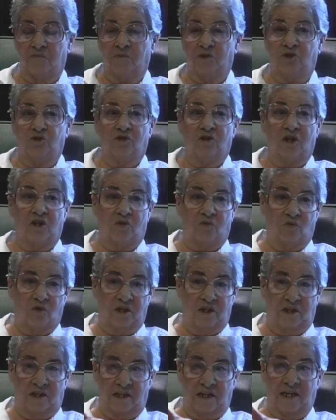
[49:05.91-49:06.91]
But you got to
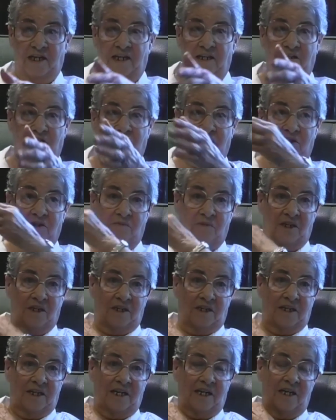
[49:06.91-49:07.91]
wait in line till
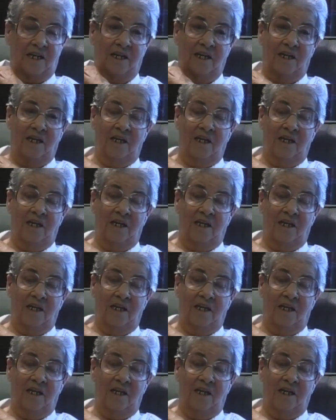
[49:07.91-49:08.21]
somebody died.